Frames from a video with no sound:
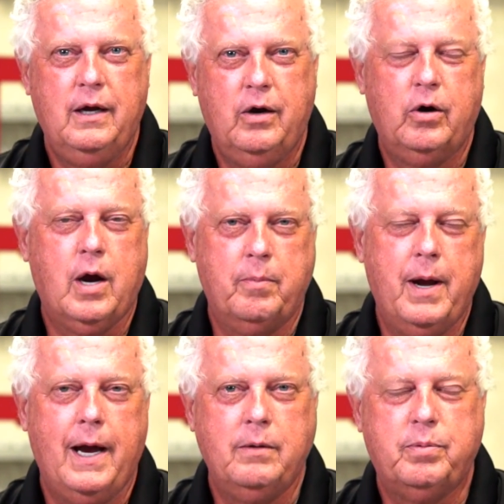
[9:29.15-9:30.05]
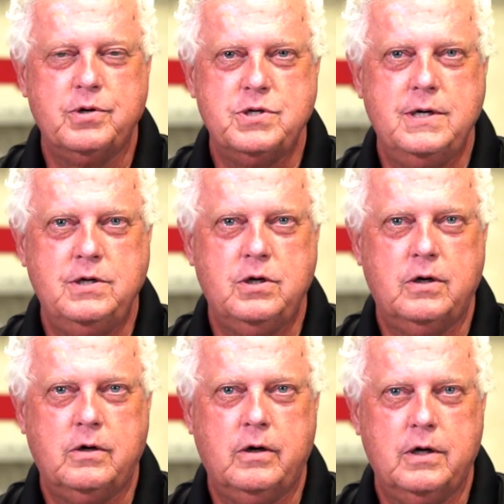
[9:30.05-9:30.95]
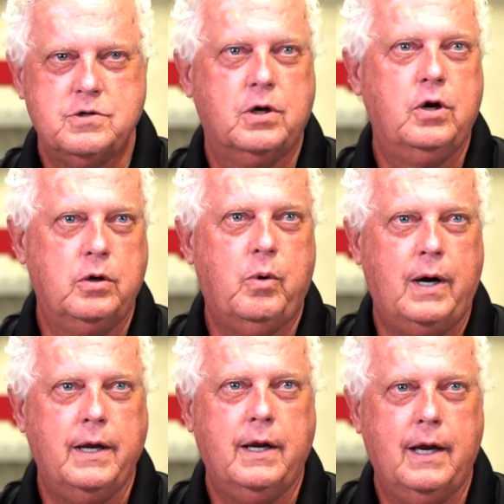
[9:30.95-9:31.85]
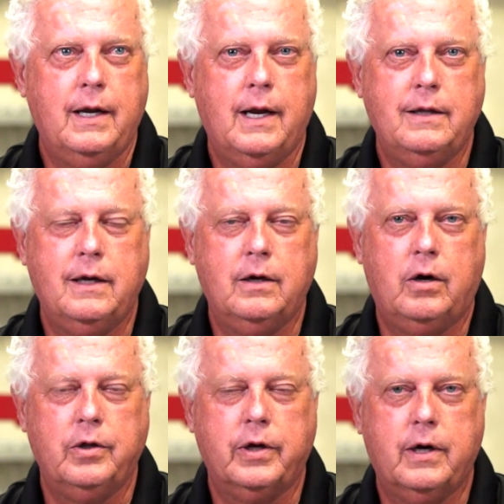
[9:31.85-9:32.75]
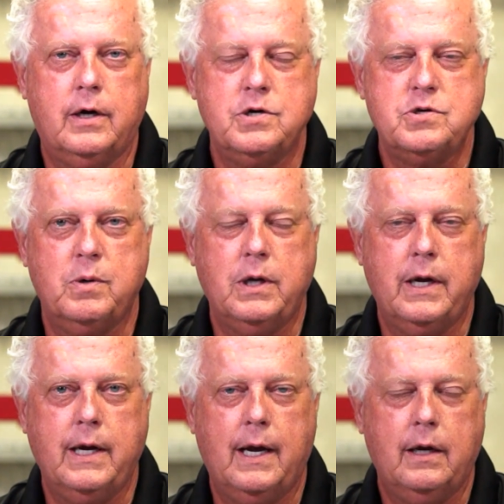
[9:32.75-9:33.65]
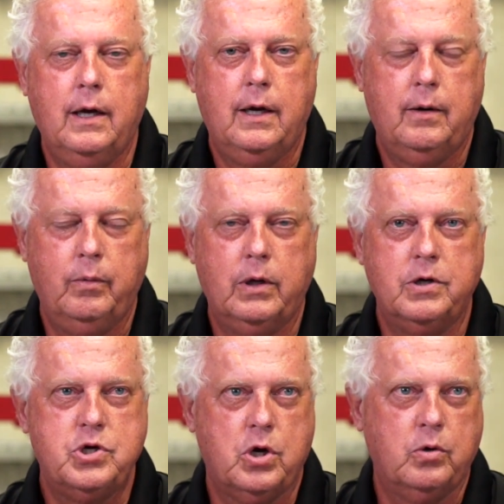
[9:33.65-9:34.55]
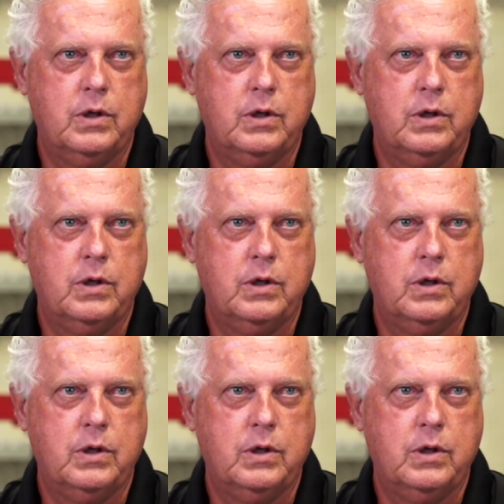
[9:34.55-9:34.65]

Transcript: hookup guide procedure is a good one, and I think all the cars really, uh, really showed